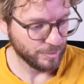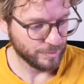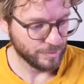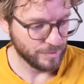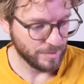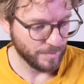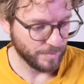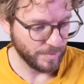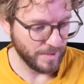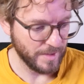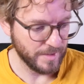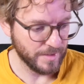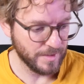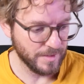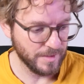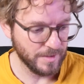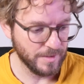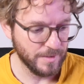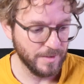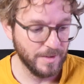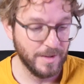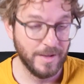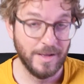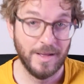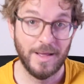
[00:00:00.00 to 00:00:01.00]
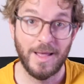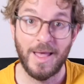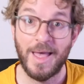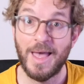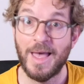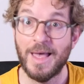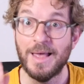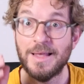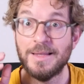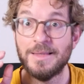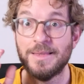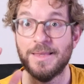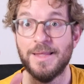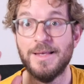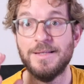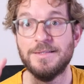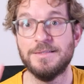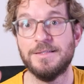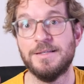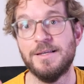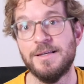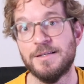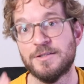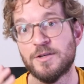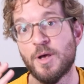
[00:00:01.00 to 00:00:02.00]
to the planner and
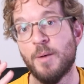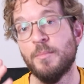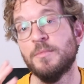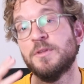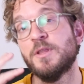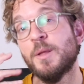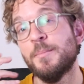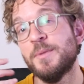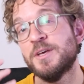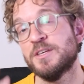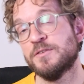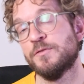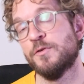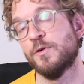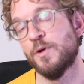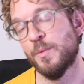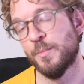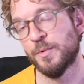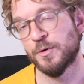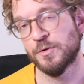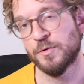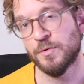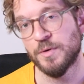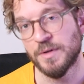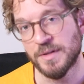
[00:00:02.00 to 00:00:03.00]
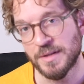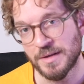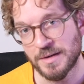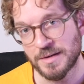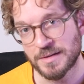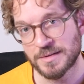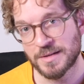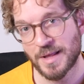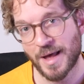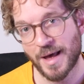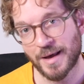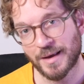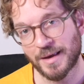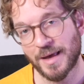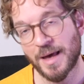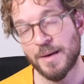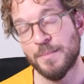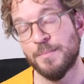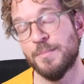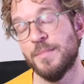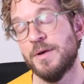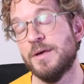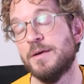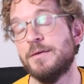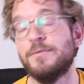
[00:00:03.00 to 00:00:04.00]
let's see some of the best photo opportunities that
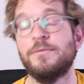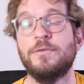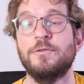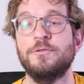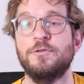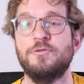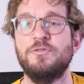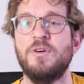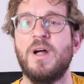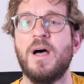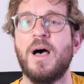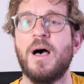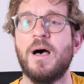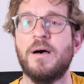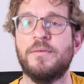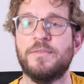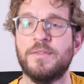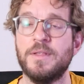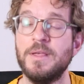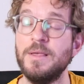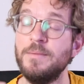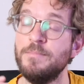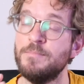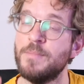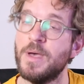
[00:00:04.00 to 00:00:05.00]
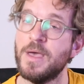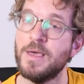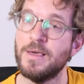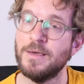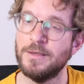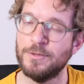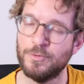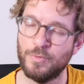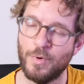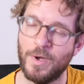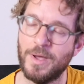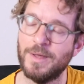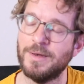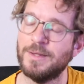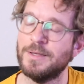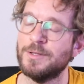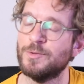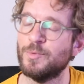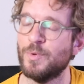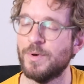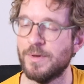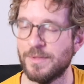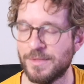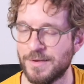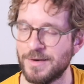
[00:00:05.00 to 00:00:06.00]
can be photographed in May
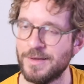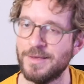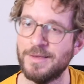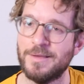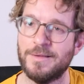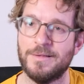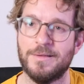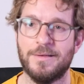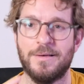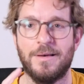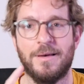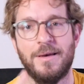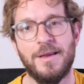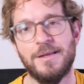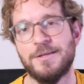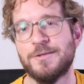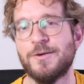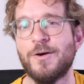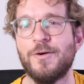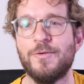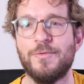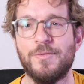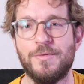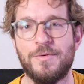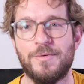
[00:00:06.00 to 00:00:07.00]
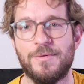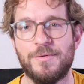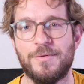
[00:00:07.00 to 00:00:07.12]
2023. Let's go!